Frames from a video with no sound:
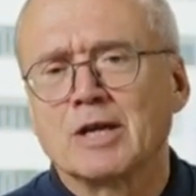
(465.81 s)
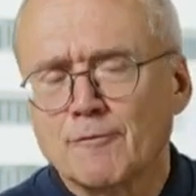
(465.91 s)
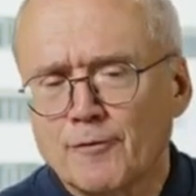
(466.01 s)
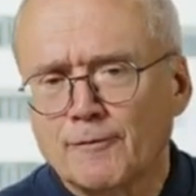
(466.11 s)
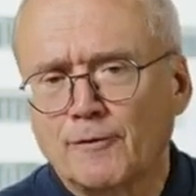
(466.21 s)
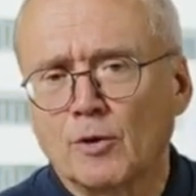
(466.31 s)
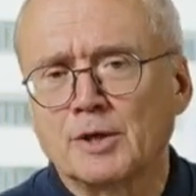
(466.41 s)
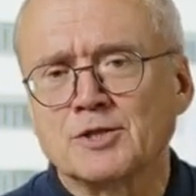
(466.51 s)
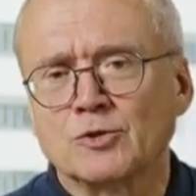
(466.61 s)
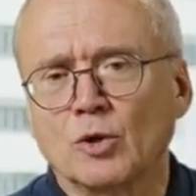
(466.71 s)
If the
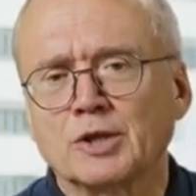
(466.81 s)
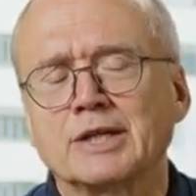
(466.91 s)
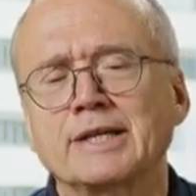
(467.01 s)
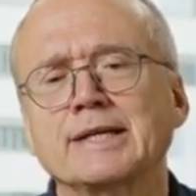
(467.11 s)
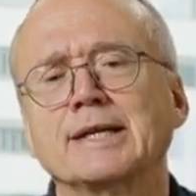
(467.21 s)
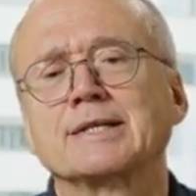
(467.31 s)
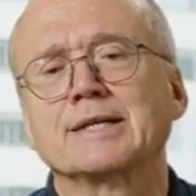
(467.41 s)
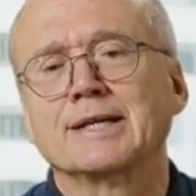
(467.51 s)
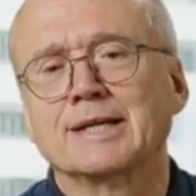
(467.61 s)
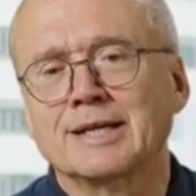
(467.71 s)
fault is not cleared,
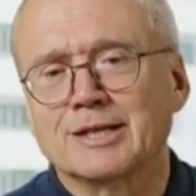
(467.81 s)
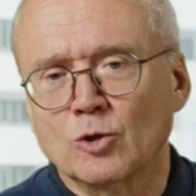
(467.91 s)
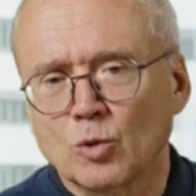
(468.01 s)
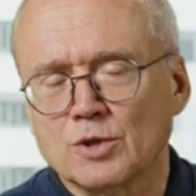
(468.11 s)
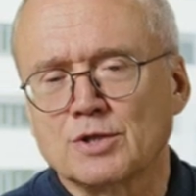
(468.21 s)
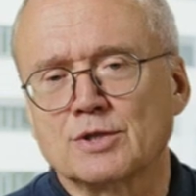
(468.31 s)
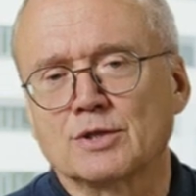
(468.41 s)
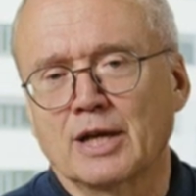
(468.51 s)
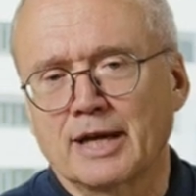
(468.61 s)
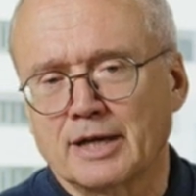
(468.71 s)
it looks
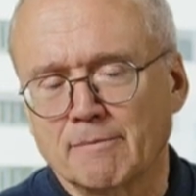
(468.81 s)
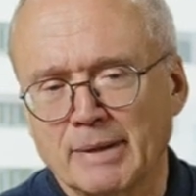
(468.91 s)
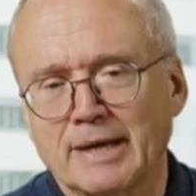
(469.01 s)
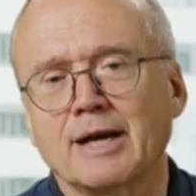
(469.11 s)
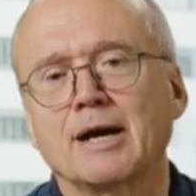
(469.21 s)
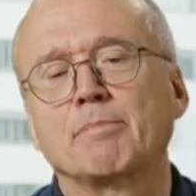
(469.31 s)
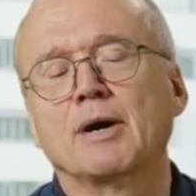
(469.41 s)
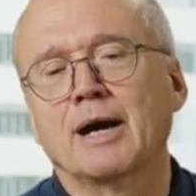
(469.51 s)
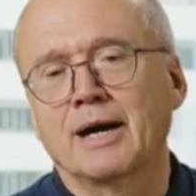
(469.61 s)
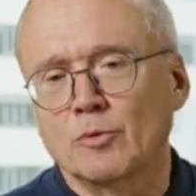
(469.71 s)
like a backup,
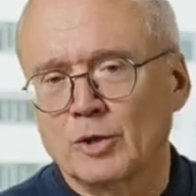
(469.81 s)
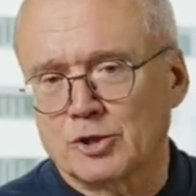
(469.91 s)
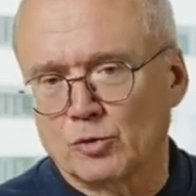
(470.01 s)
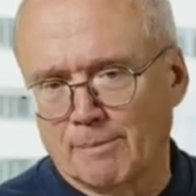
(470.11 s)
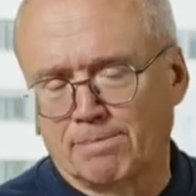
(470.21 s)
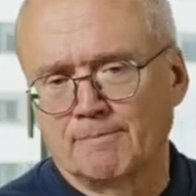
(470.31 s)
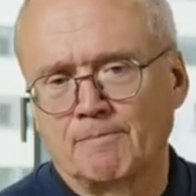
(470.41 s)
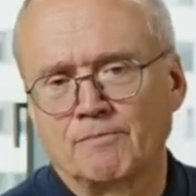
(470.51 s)
I will trip.